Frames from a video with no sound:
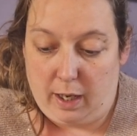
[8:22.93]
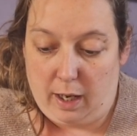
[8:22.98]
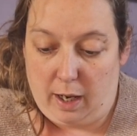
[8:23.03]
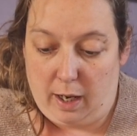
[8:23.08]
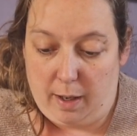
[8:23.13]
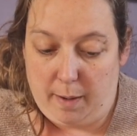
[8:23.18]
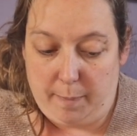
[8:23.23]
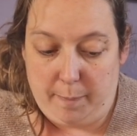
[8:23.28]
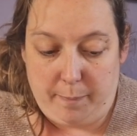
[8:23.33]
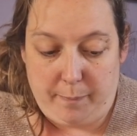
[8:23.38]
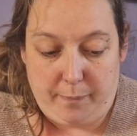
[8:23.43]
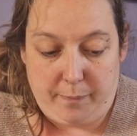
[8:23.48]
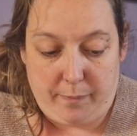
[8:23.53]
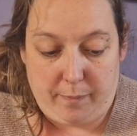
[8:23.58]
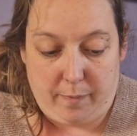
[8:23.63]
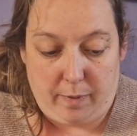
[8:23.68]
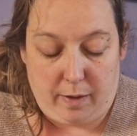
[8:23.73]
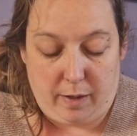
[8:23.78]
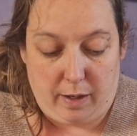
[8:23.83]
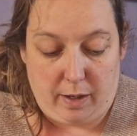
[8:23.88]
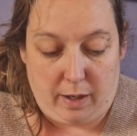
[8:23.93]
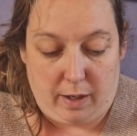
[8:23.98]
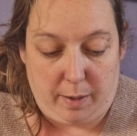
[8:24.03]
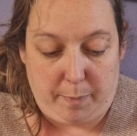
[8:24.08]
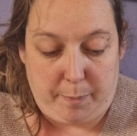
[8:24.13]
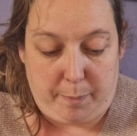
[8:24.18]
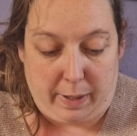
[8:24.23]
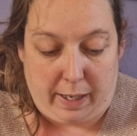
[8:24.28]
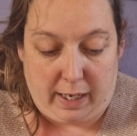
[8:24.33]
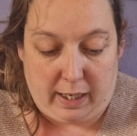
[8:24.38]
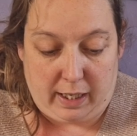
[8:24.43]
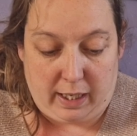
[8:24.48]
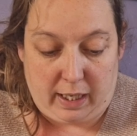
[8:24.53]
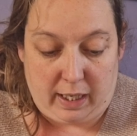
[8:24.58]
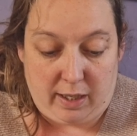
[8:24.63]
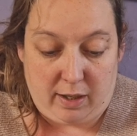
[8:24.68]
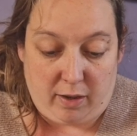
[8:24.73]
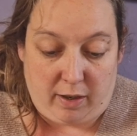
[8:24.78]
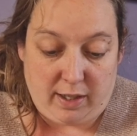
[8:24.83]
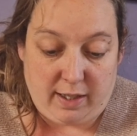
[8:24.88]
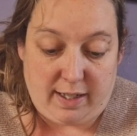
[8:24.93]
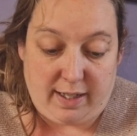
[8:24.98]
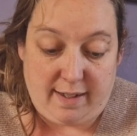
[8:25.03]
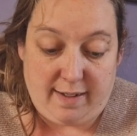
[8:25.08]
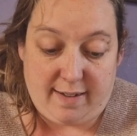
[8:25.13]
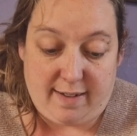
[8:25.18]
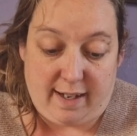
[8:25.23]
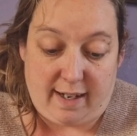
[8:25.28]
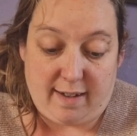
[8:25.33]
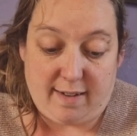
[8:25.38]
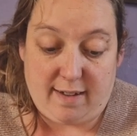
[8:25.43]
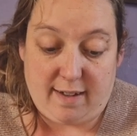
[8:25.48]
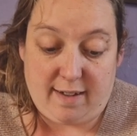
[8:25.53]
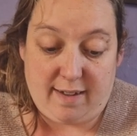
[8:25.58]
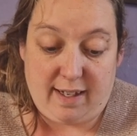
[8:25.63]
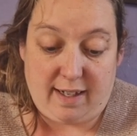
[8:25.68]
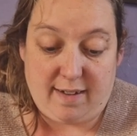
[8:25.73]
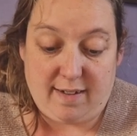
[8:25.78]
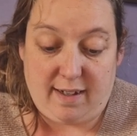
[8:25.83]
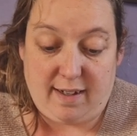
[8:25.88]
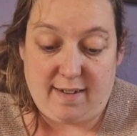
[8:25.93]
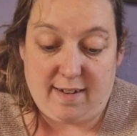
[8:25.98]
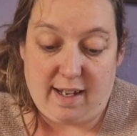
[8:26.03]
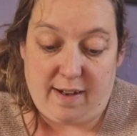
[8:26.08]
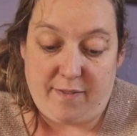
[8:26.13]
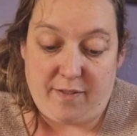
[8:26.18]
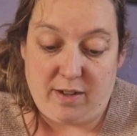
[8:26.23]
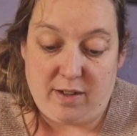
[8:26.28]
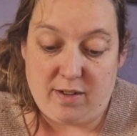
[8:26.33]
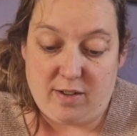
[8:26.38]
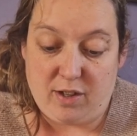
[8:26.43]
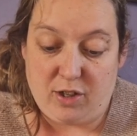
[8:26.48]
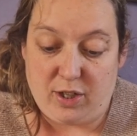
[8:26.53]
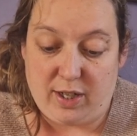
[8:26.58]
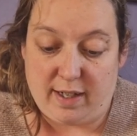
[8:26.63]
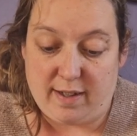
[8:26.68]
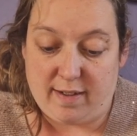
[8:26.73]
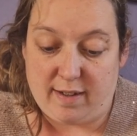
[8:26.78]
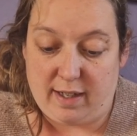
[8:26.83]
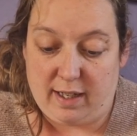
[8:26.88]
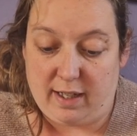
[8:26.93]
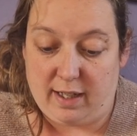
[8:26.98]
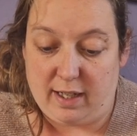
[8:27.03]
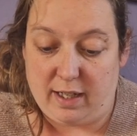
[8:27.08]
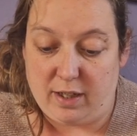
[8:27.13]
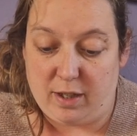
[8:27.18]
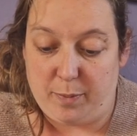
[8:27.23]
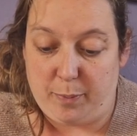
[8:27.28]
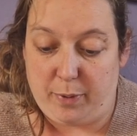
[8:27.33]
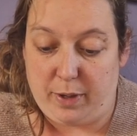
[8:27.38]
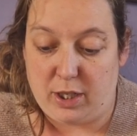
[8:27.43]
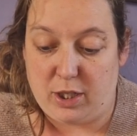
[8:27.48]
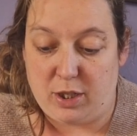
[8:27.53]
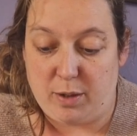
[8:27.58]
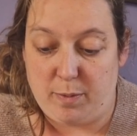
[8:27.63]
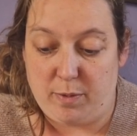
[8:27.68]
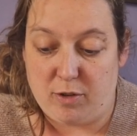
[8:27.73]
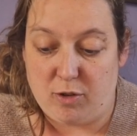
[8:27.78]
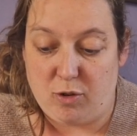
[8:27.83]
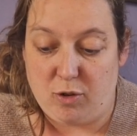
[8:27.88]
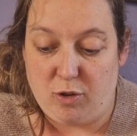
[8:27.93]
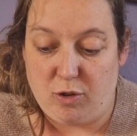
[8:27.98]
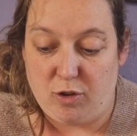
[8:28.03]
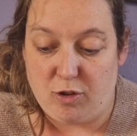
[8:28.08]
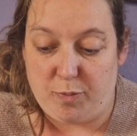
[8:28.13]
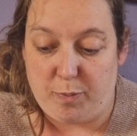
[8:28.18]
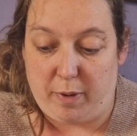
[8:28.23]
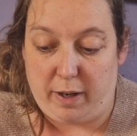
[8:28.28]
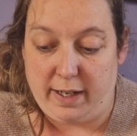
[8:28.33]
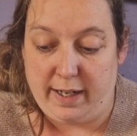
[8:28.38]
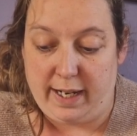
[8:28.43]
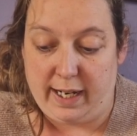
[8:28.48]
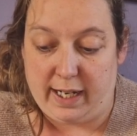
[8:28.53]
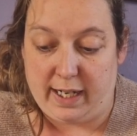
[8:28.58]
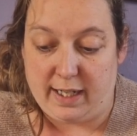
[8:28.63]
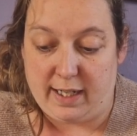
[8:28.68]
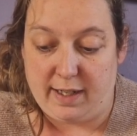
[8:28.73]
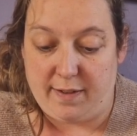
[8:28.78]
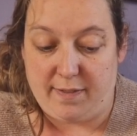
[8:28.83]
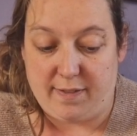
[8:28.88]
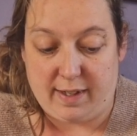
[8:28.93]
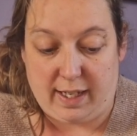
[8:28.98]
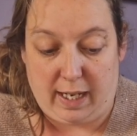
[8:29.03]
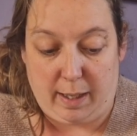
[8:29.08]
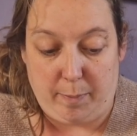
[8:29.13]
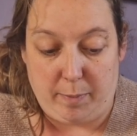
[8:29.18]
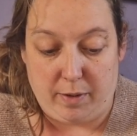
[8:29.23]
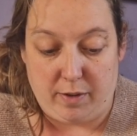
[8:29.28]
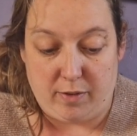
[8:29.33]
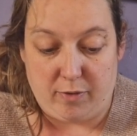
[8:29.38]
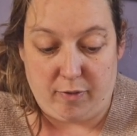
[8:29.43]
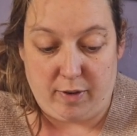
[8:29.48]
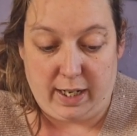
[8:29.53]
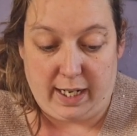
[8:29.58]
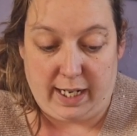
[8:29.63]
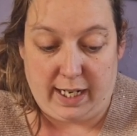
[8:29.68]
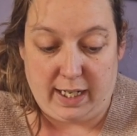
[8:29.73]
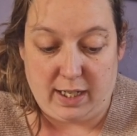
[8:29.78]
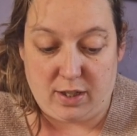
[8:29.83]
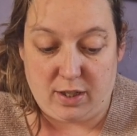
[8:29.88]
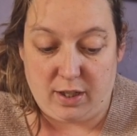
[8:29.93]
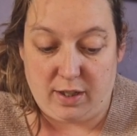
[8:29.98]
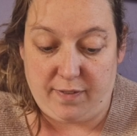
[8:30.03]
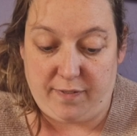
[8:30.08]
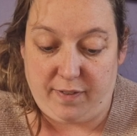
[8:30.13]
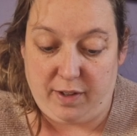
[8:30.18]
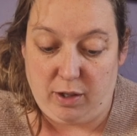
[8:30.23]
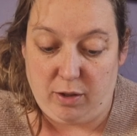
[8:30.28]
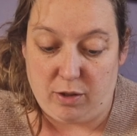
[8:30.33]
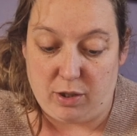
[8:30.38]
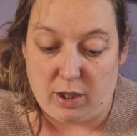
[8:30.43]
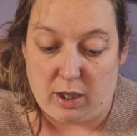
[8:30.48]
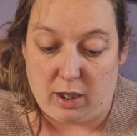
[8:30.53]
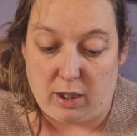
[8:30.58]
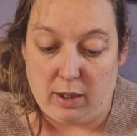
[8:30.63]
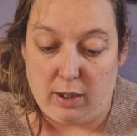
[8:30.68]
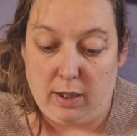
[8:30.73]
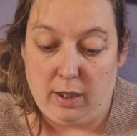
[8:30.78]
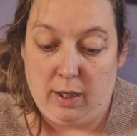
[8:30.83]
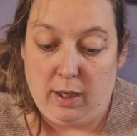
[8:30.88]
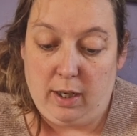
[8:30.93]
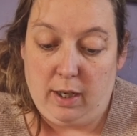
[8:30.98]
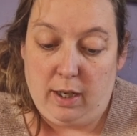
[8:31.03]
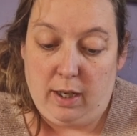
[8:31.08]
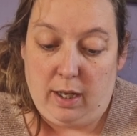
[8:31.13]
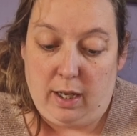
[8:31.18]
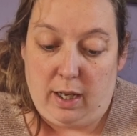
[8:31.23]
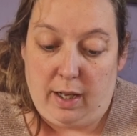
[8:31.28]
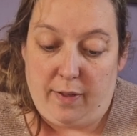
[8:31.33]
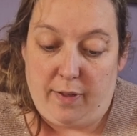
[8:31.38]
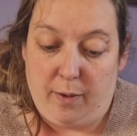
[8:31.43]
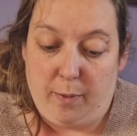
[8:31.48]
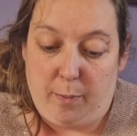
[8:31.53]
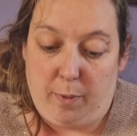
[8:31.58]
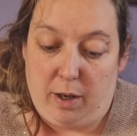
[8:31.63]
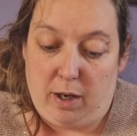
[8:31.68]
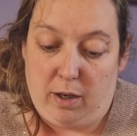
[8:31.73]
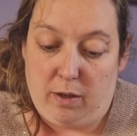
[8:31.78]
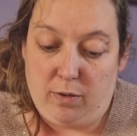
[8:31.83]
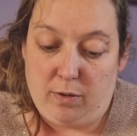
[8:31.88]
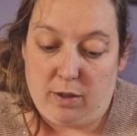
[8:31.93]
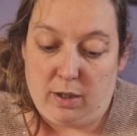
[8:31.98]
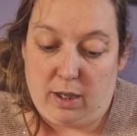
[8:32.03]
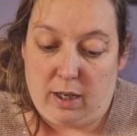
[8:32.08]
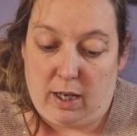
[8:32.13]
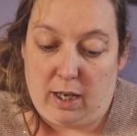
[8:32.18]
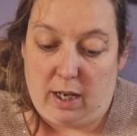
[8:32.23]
Beck in 1967 suggested that depression was caused by negative schemas related to the future, the world